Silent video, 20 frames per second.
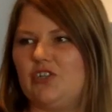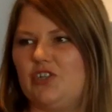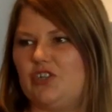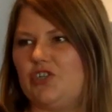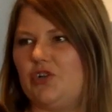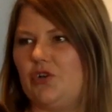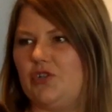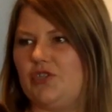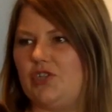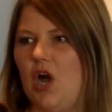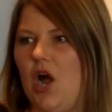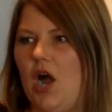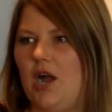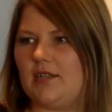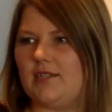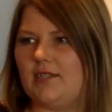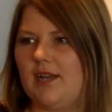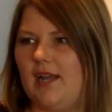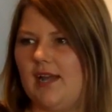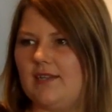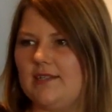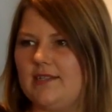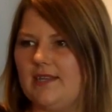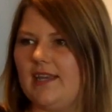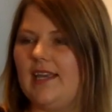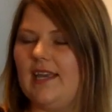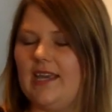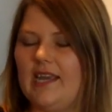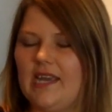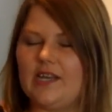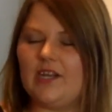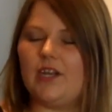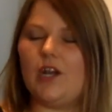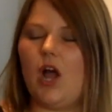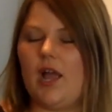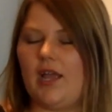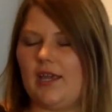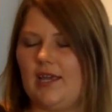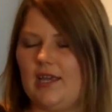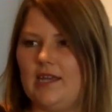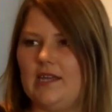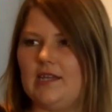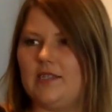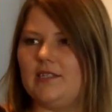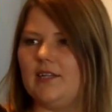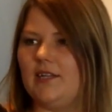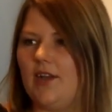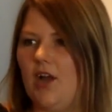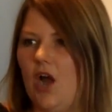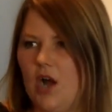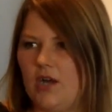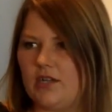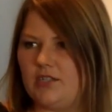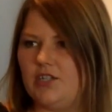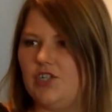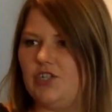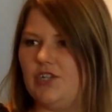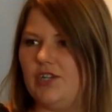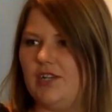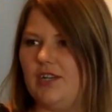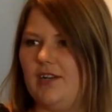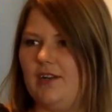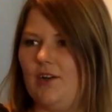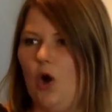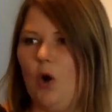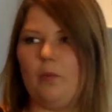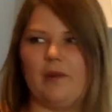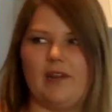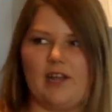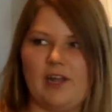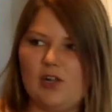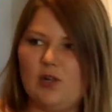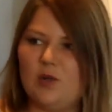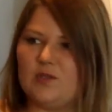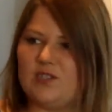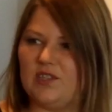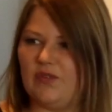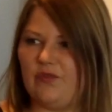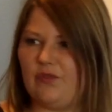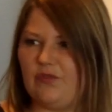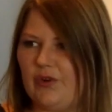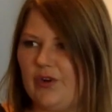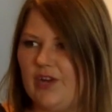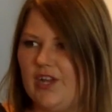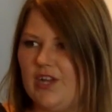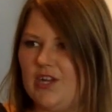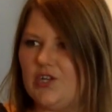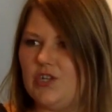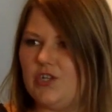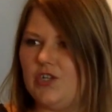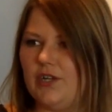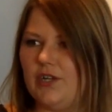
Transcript: It just starts to oxidize, heat and oxygen, and opening, closing the fridge.